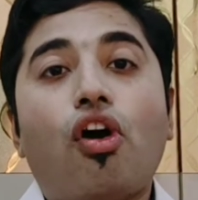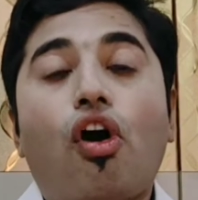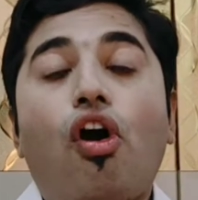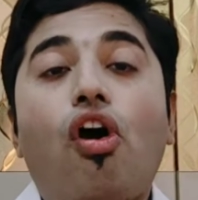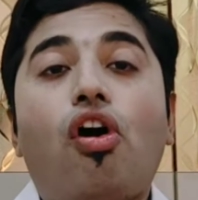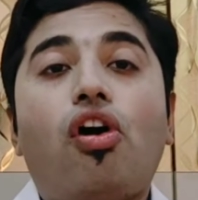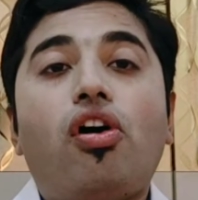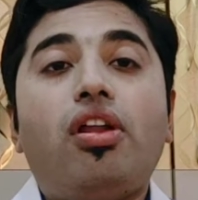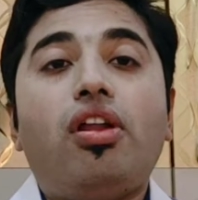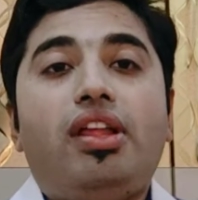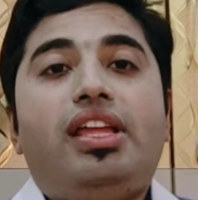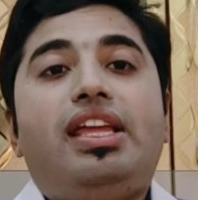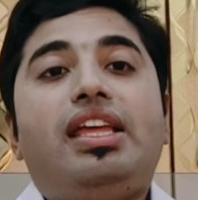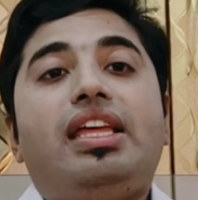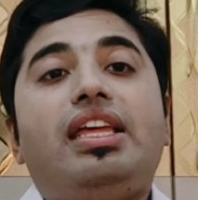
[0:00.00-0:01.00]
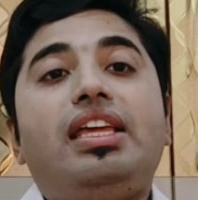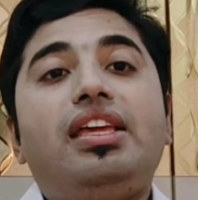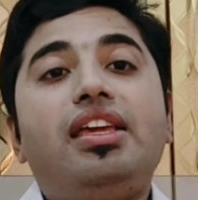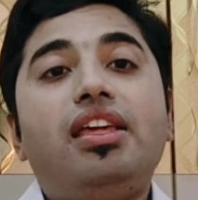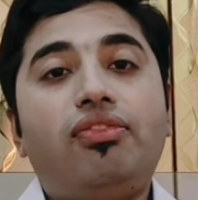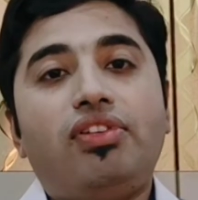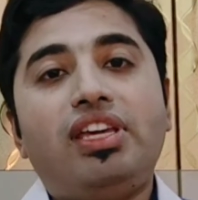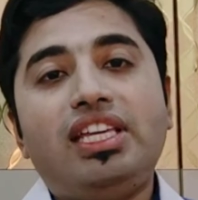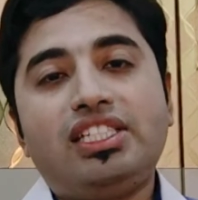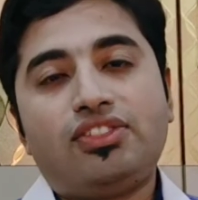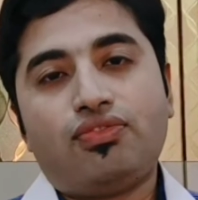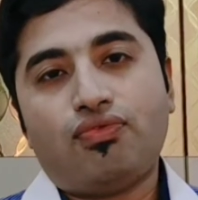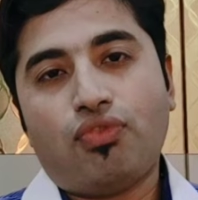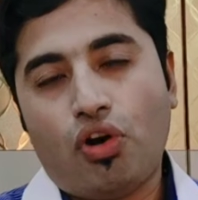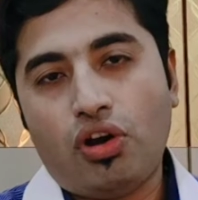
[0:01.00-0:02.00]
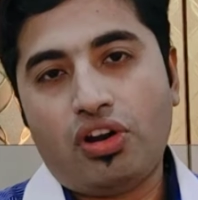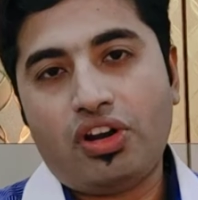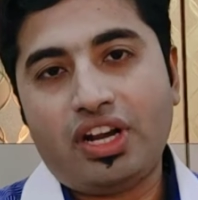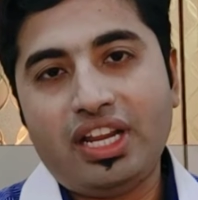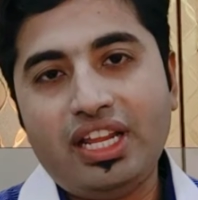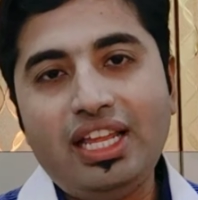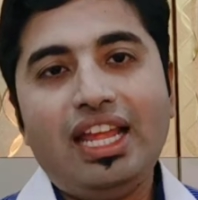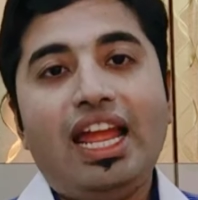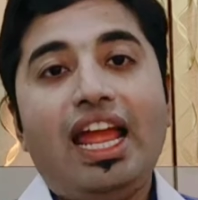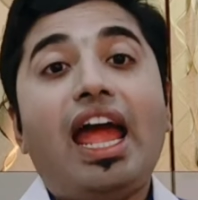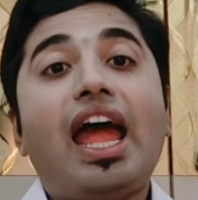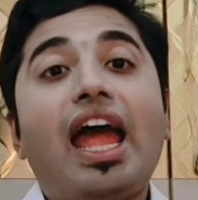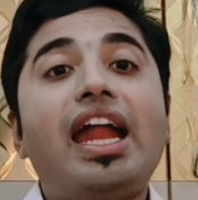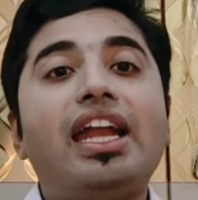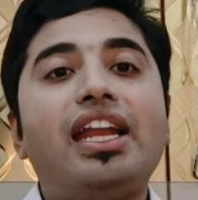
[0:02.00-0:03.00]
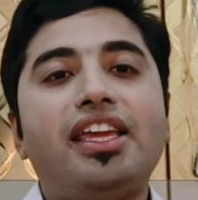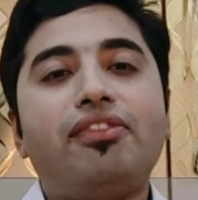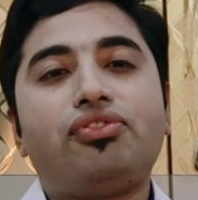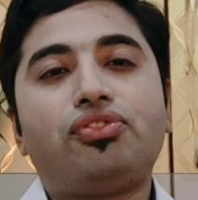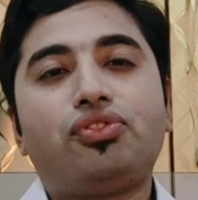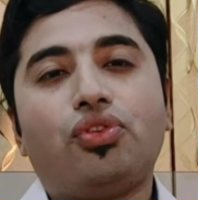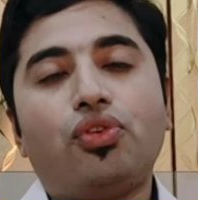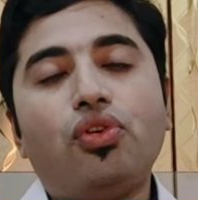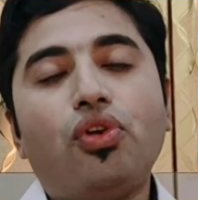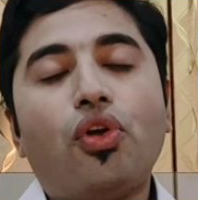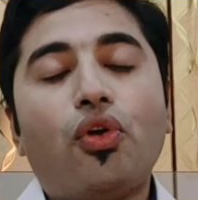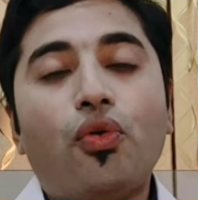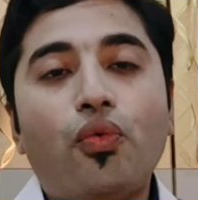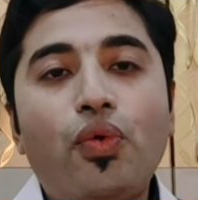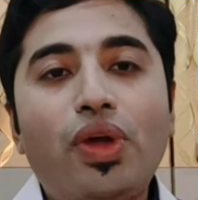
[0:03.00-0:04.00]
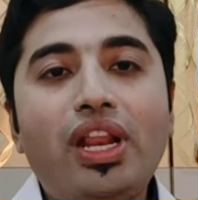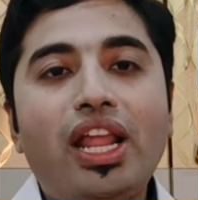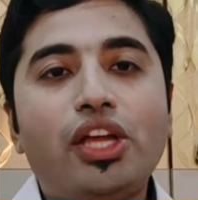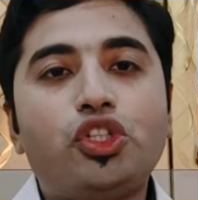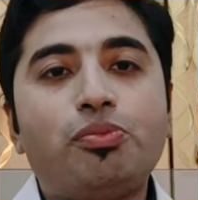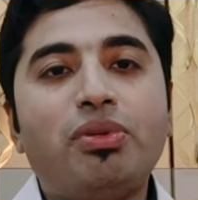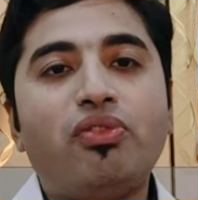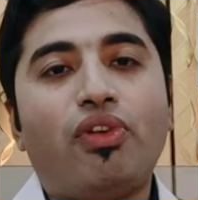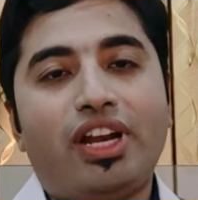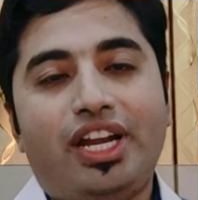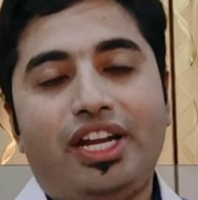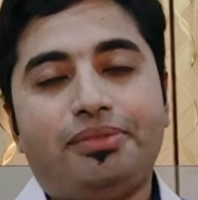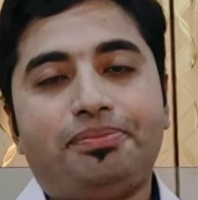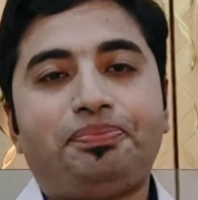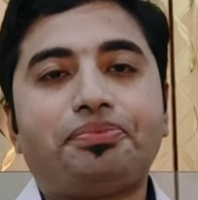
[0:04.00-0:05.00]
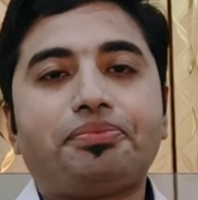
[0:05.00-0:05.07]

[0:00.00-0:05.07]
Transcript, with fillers: or if he is faltering, and if so, when I should be worried.